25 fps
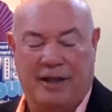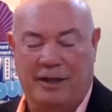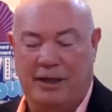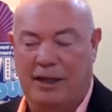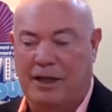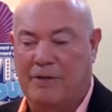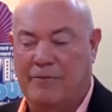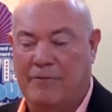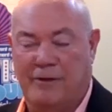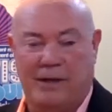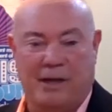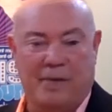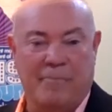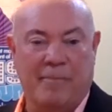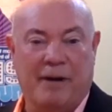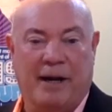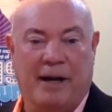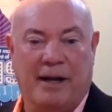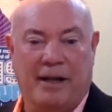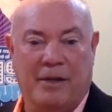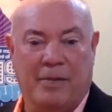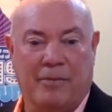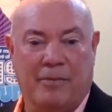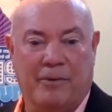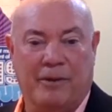think of
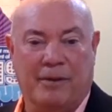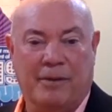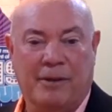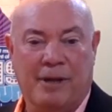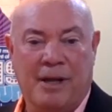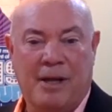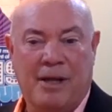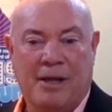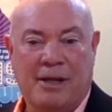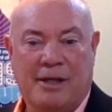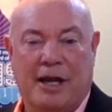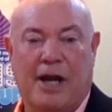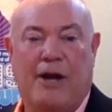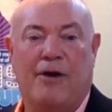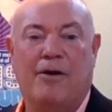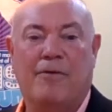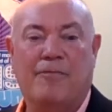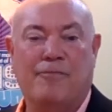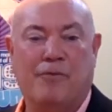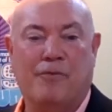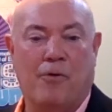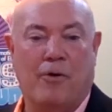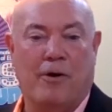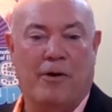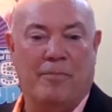anybody that would care
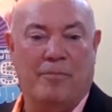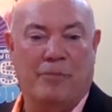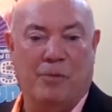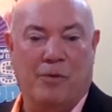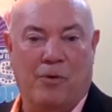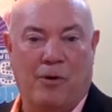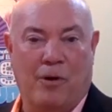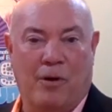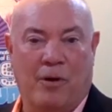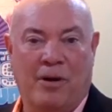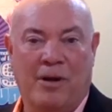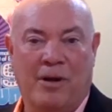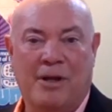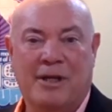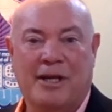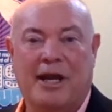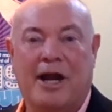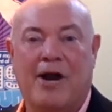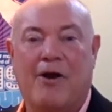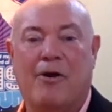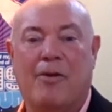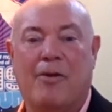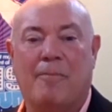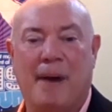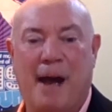for it more,
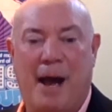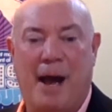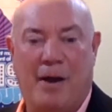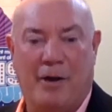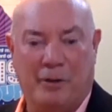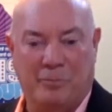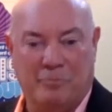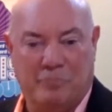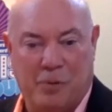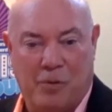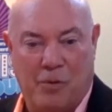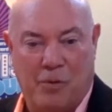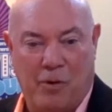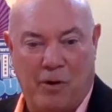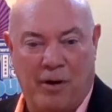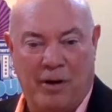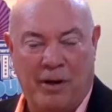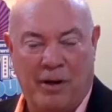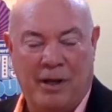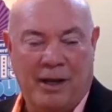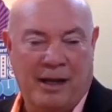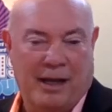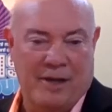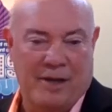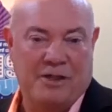care about it more,
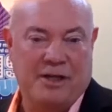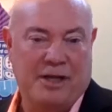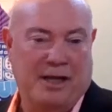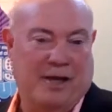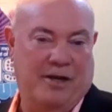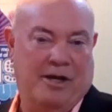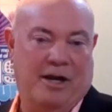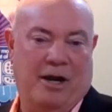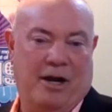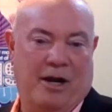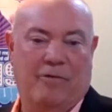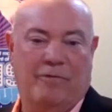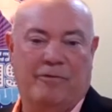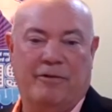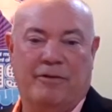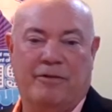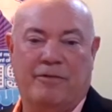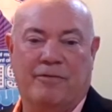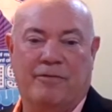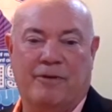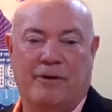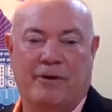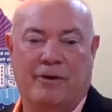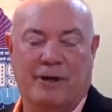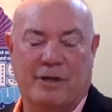and take care of it
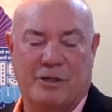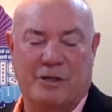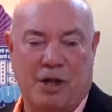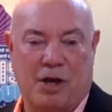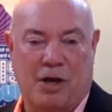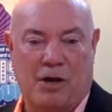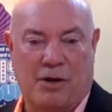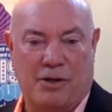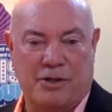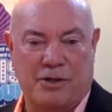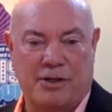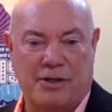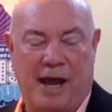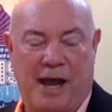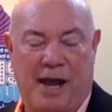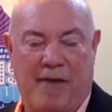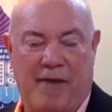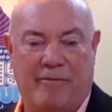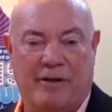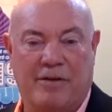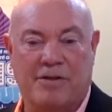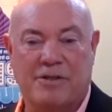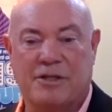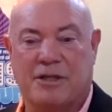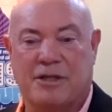for as long as you have
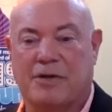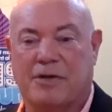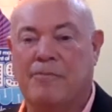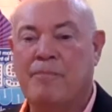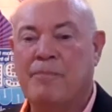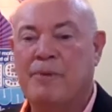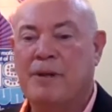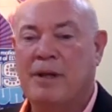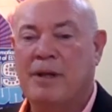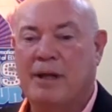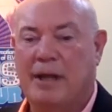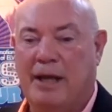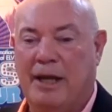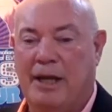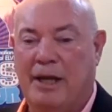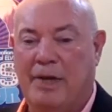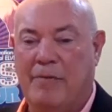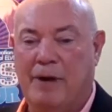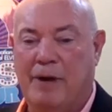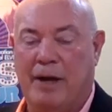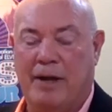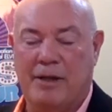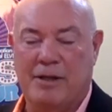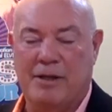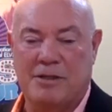it. So,
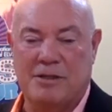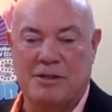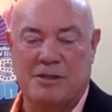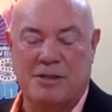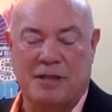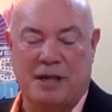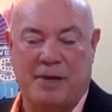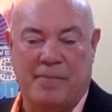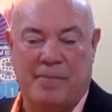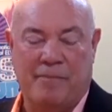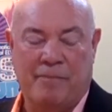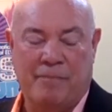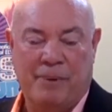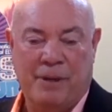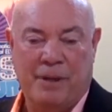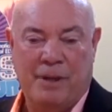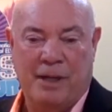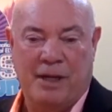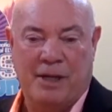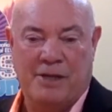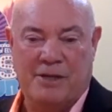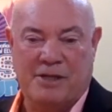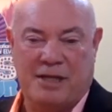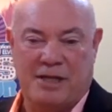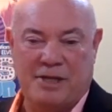anyway, this is a,
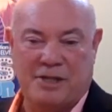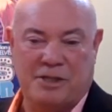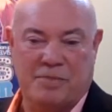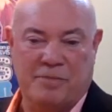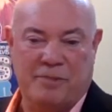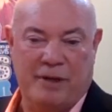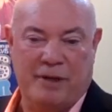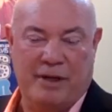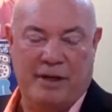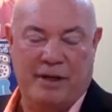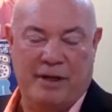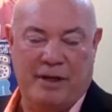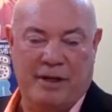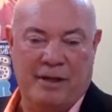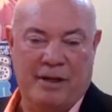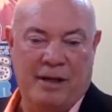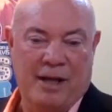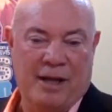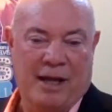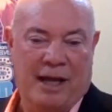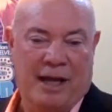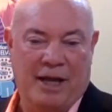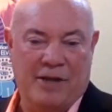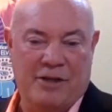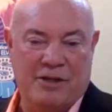a testament and,
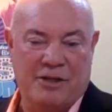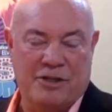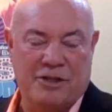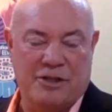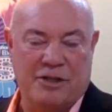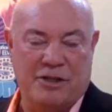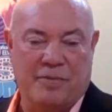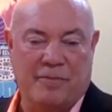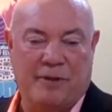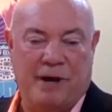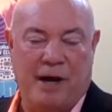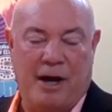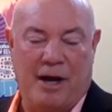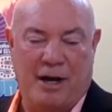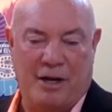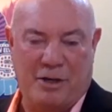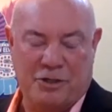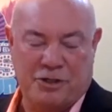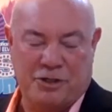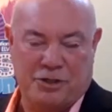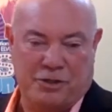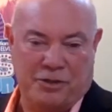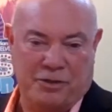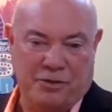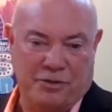and just an
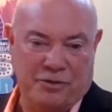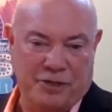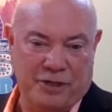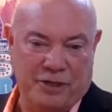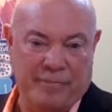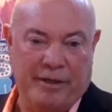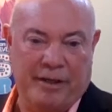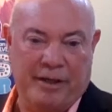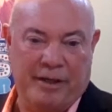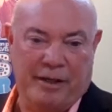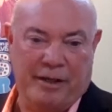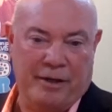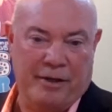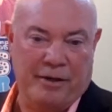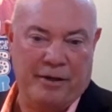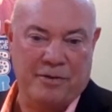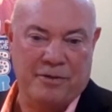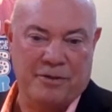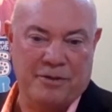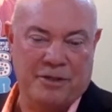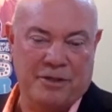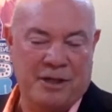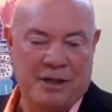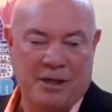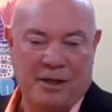homage to Jimmy
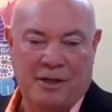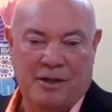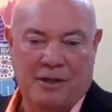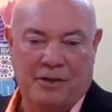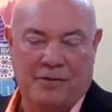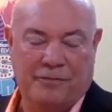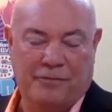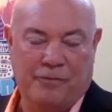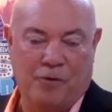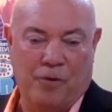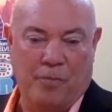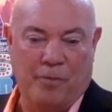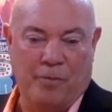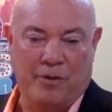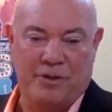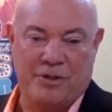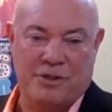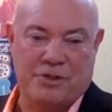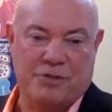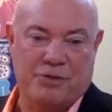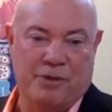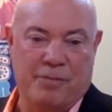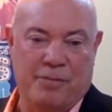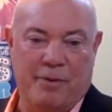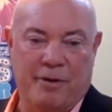Leonard's, the former
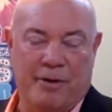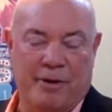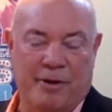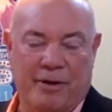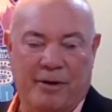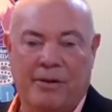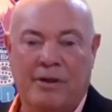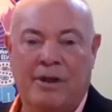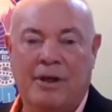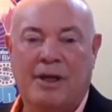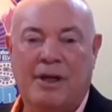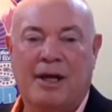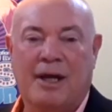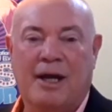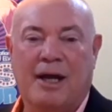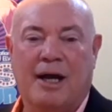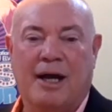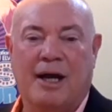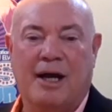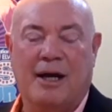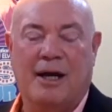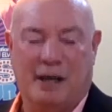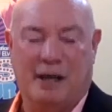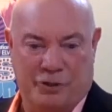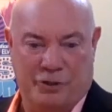distributor
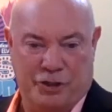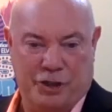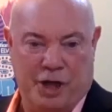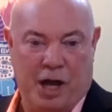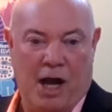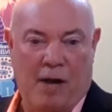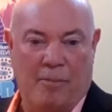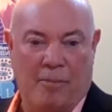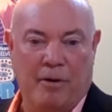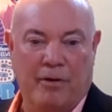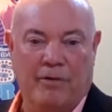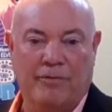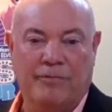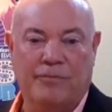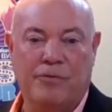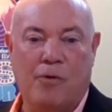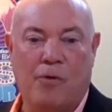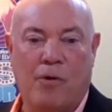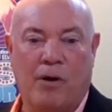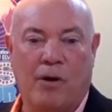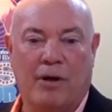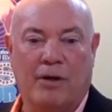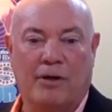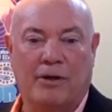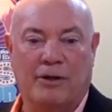uh, and jobber
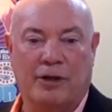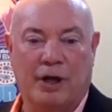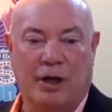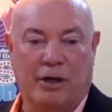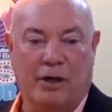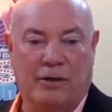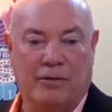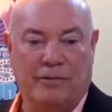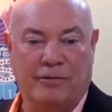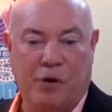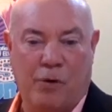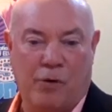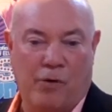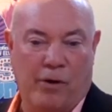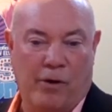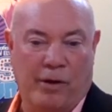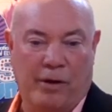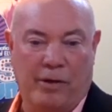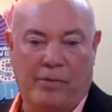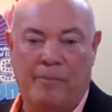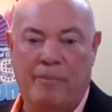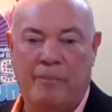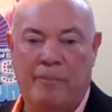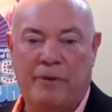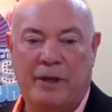for Gulf
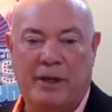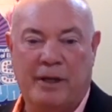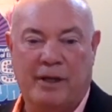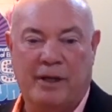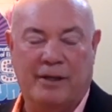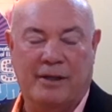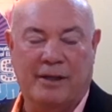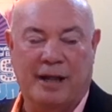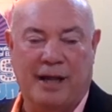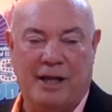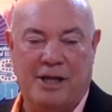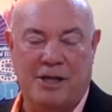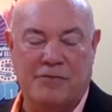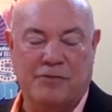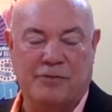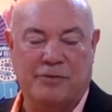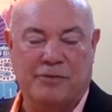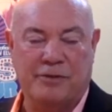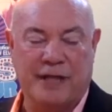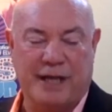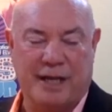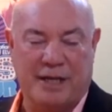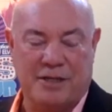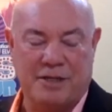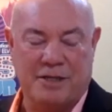Oil in Gainesville,
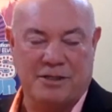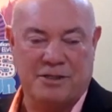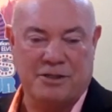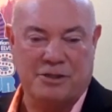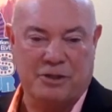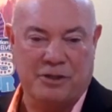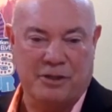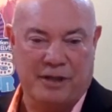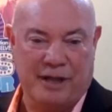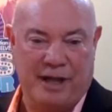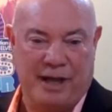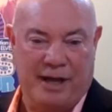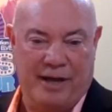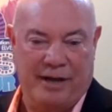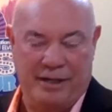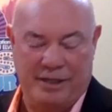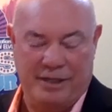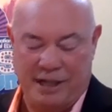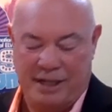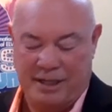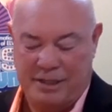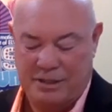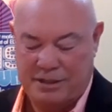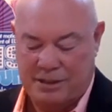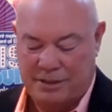Texas, Cooke County,
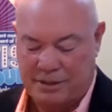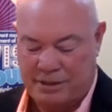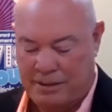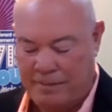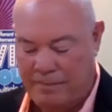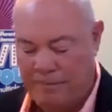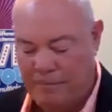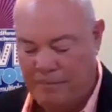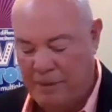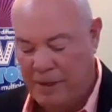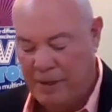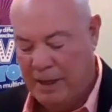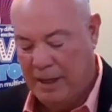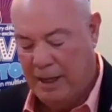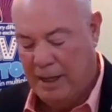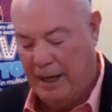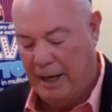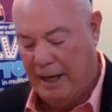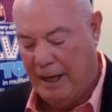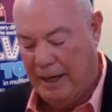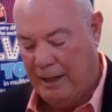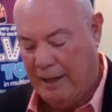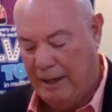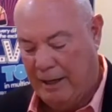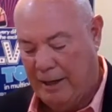Texas
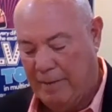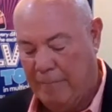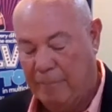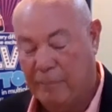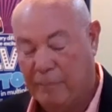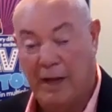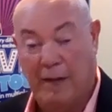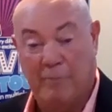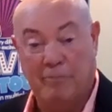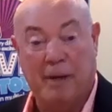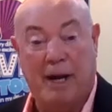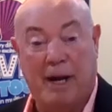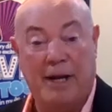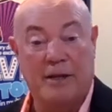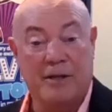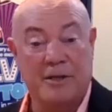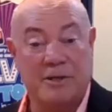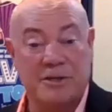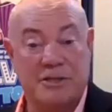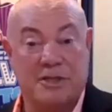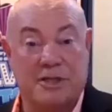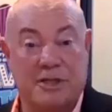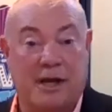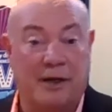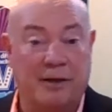and uh, and Mike,
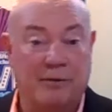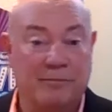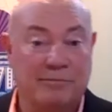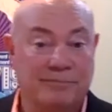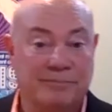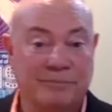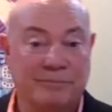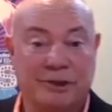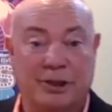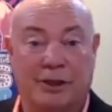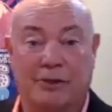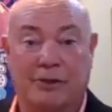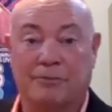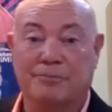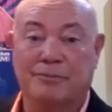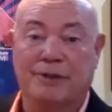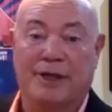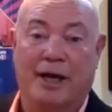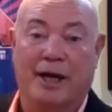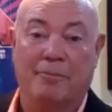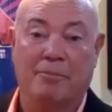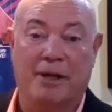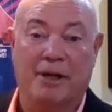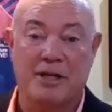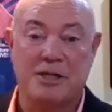his son. So
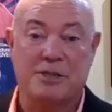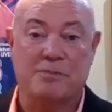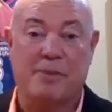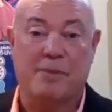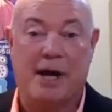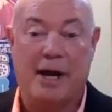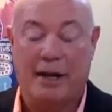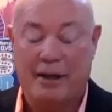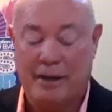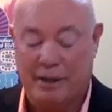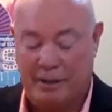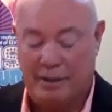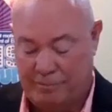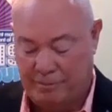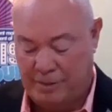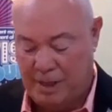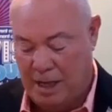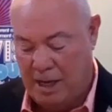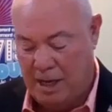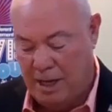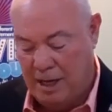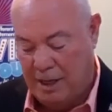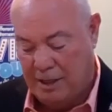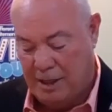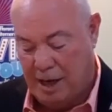God bless Mike and
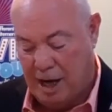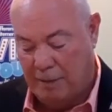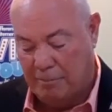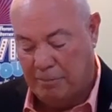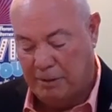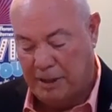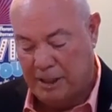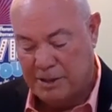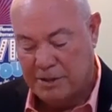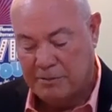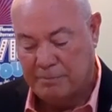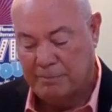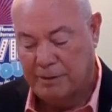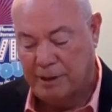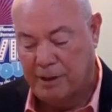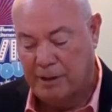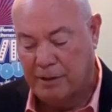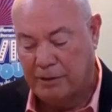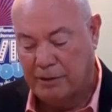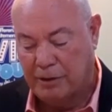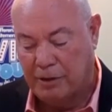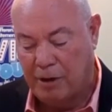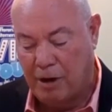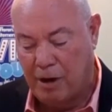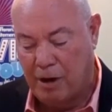God bless them
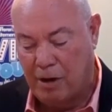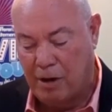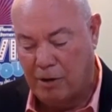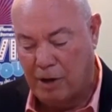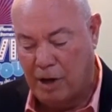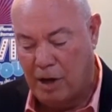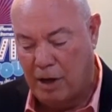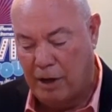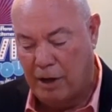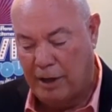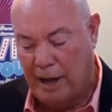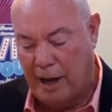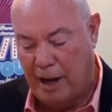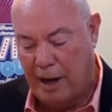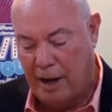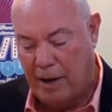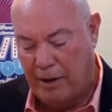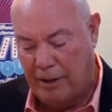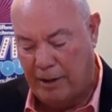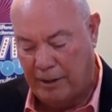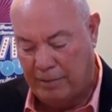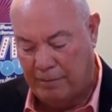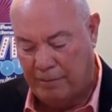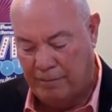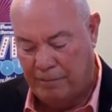both. They're all gone now.
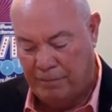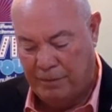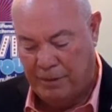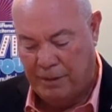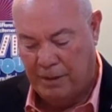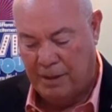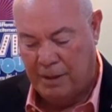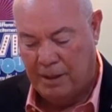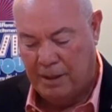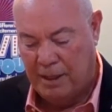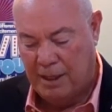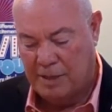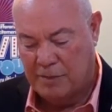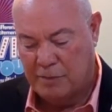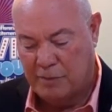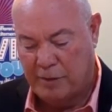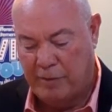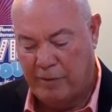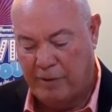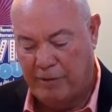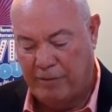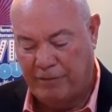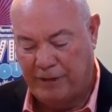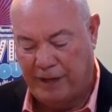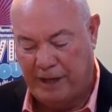And as we
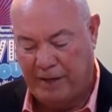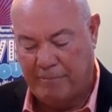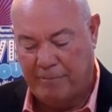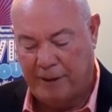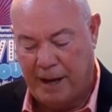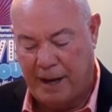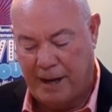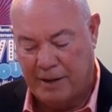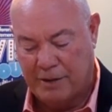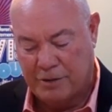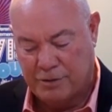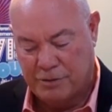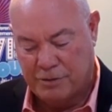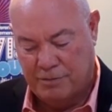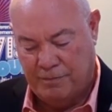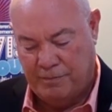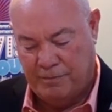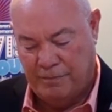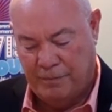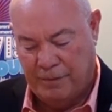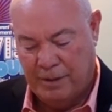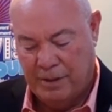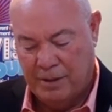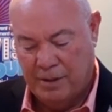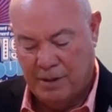reflect back,
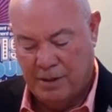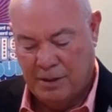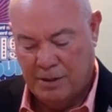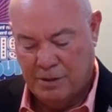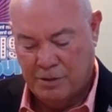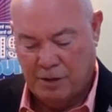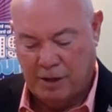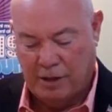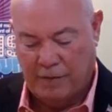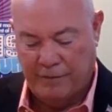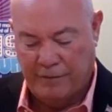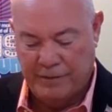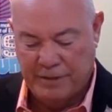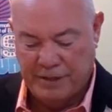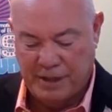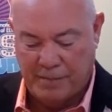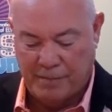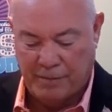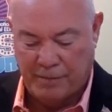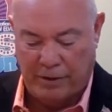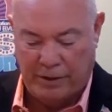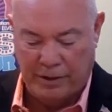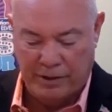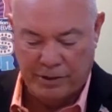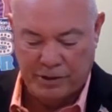Travis, I'm
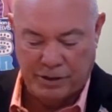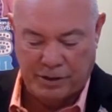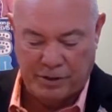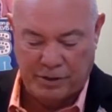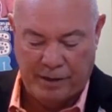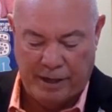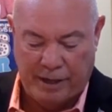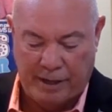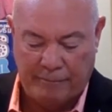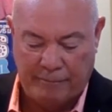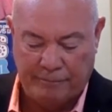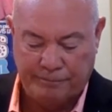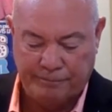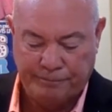going to uh,